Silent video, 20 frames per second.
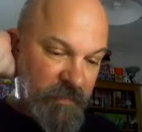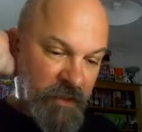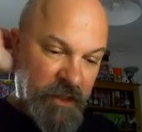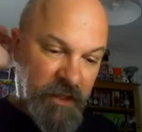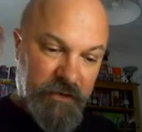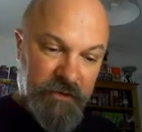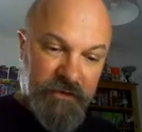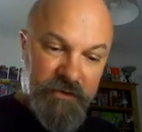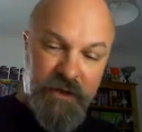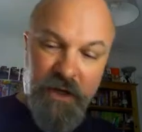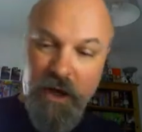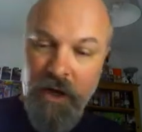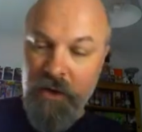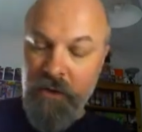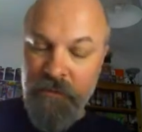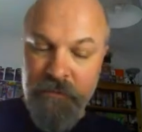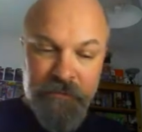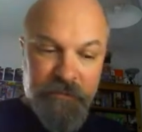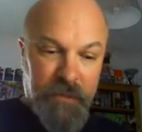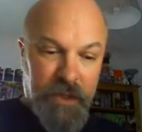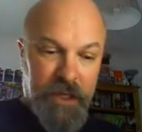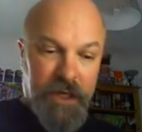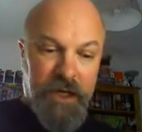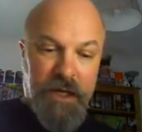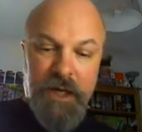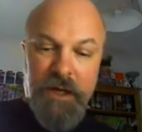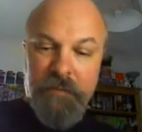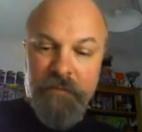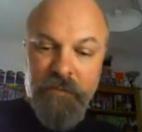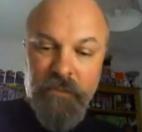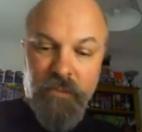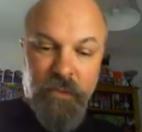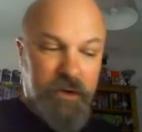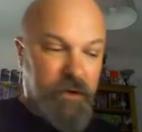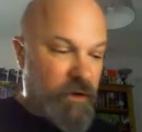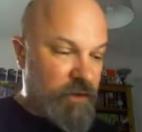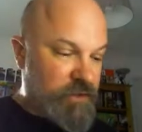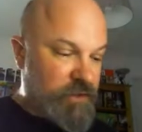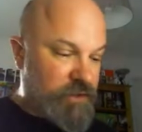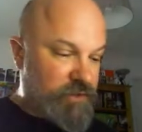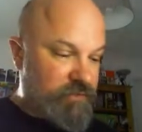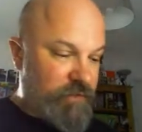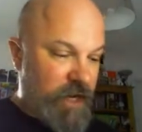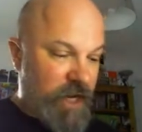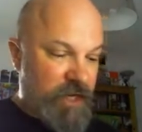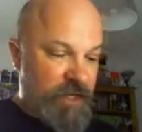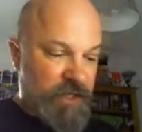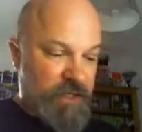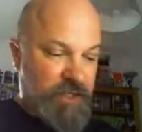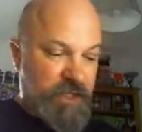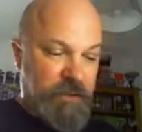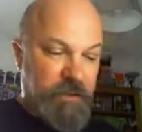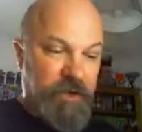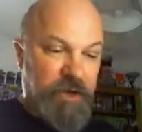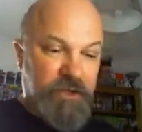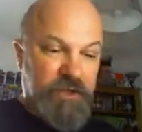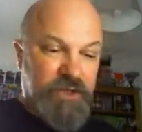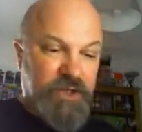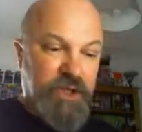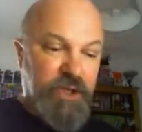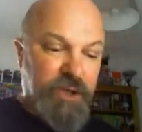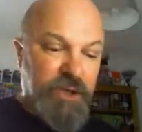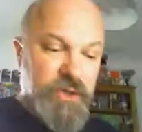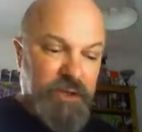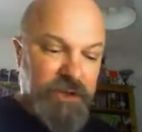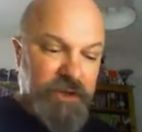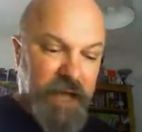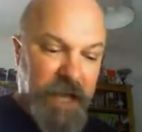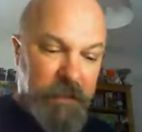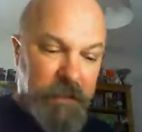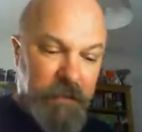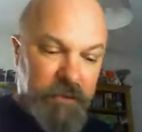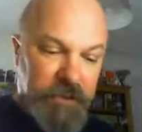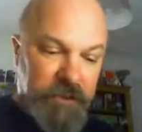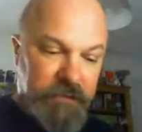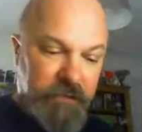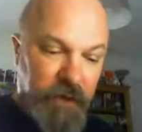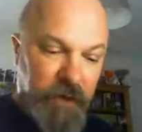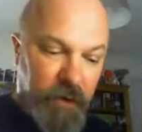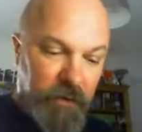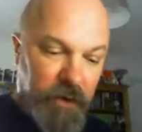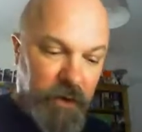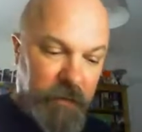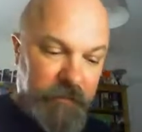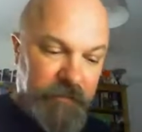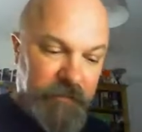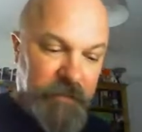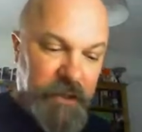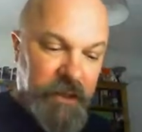So um, we've got a stranger. So we've got two tables to roll on.